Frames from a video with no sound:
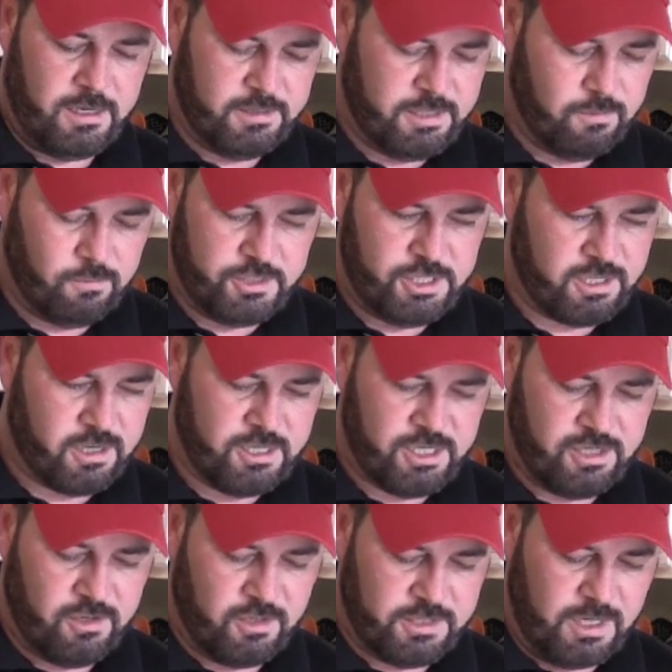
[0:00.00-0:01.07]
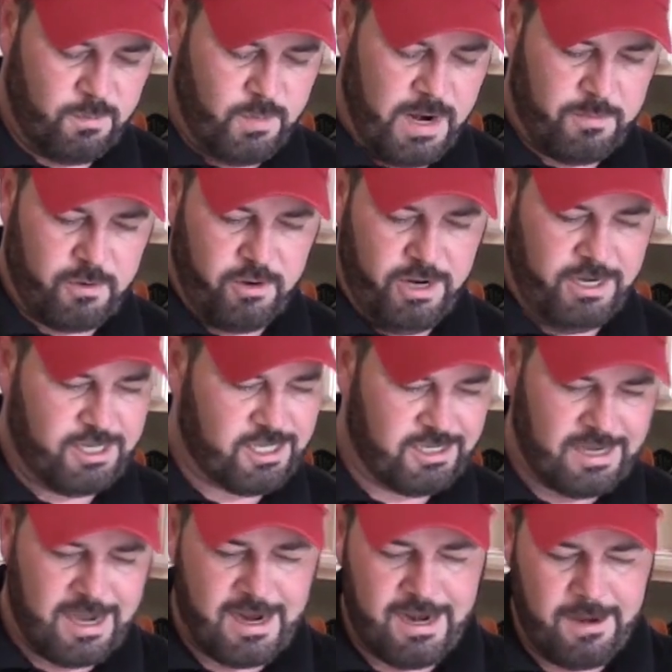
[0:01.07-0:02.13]
So we're just gonna salt and pepper each
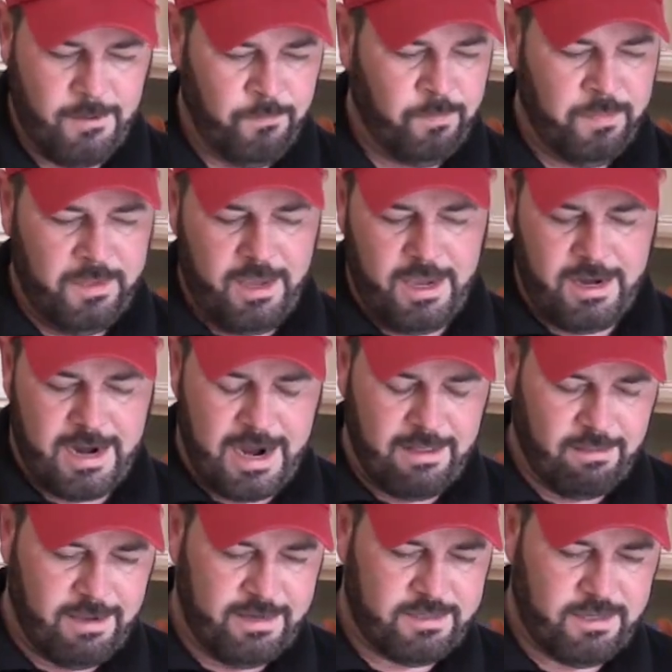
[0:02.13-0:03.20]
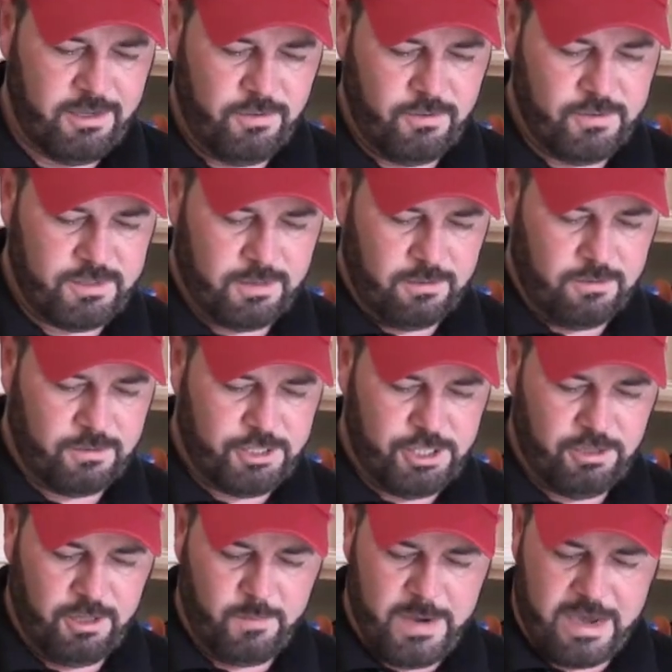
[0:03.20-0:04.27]
side, and I like to use a little
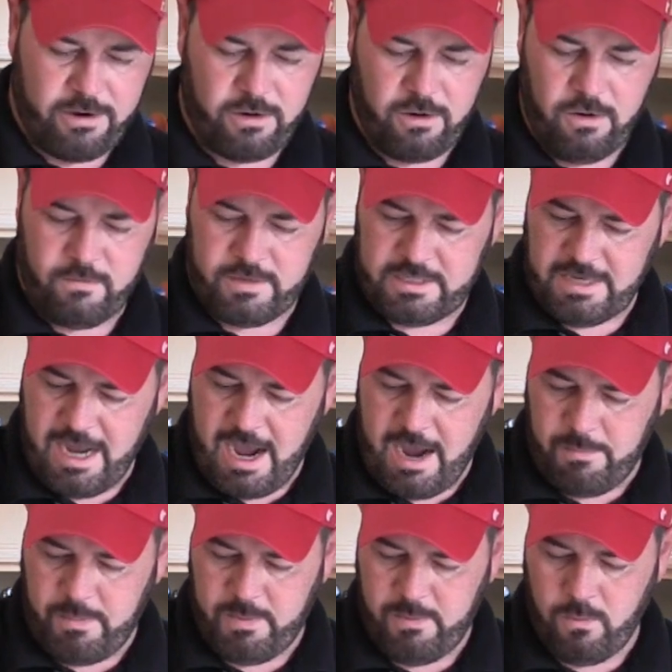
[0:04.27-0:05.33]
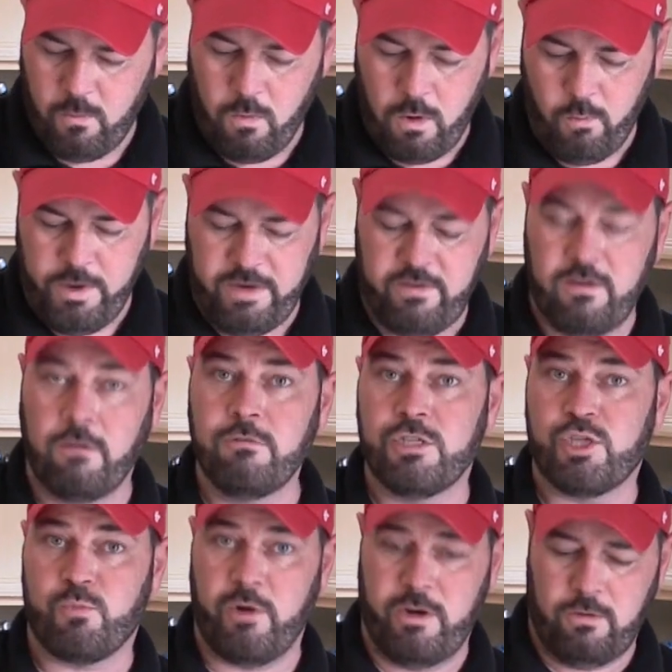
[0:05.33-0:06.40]
chili powder over top. What we don't
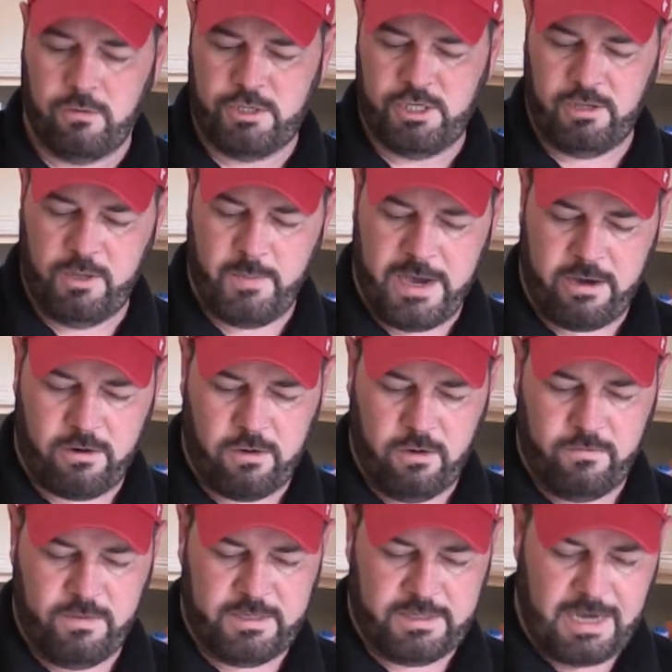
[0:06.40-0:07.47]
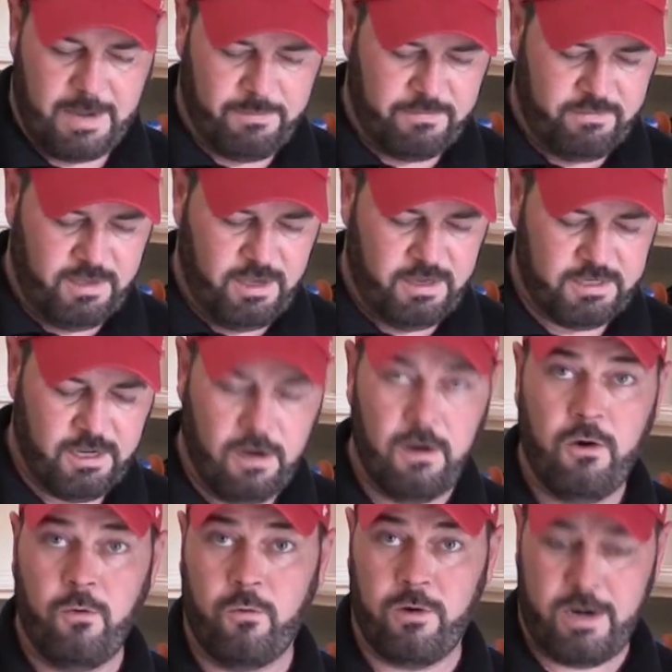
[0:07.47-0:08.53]
sprinkle chili powder over the top of these,
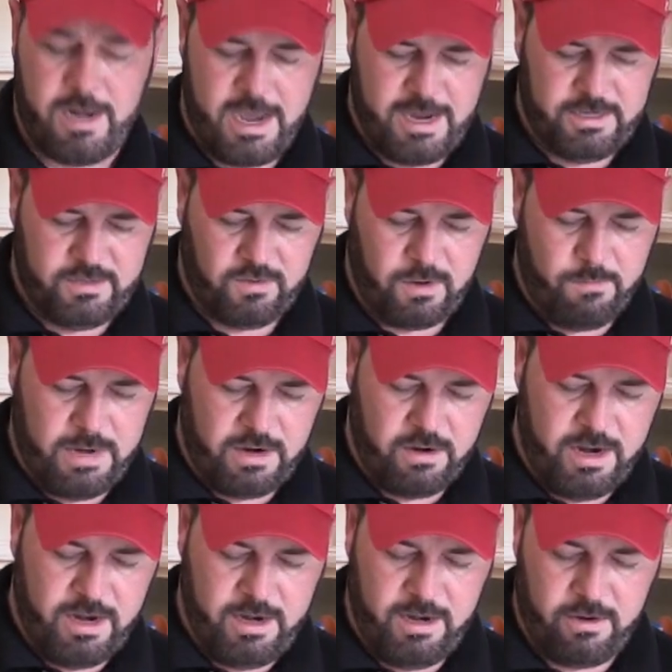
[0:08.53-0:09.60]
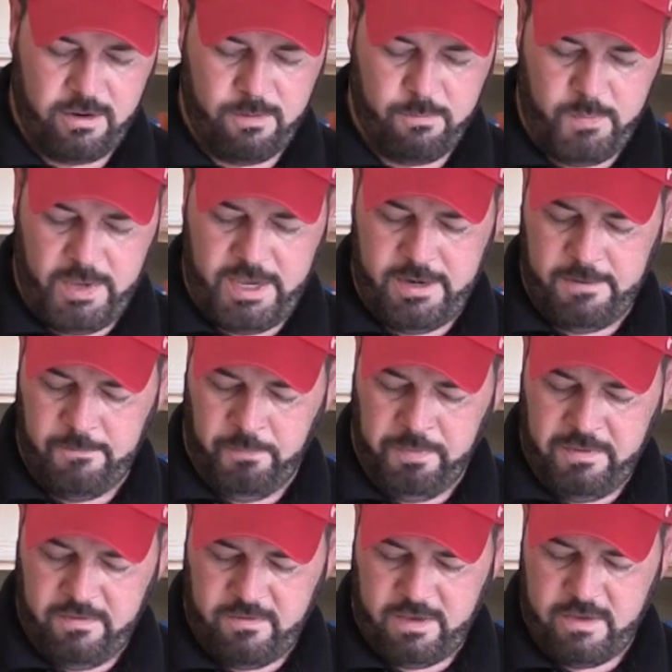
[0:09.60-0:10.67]
we're gonna add to our marinade here in a bit
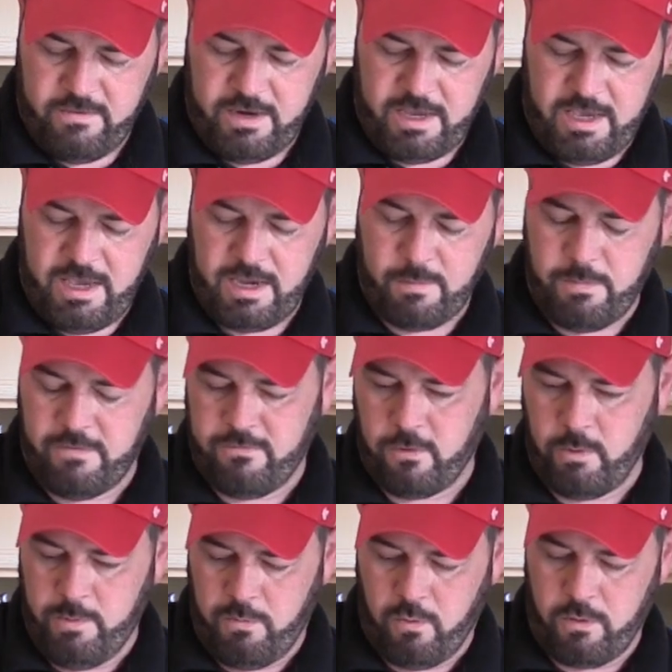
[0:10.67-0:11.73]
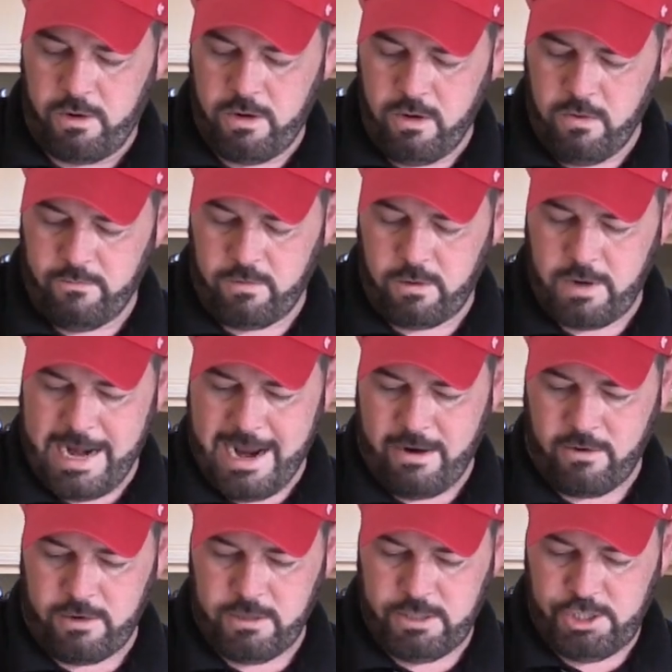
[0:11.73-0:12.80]
to give it a kick before we pour it over
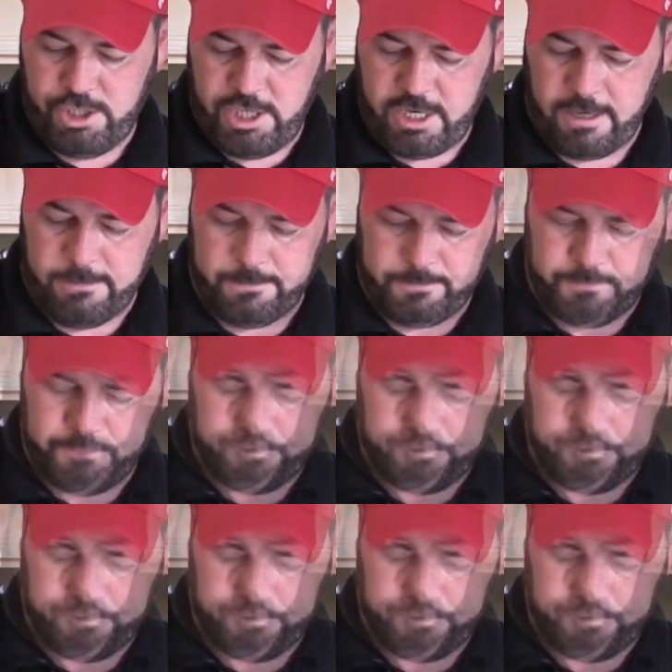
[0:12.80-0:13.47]
our chicken.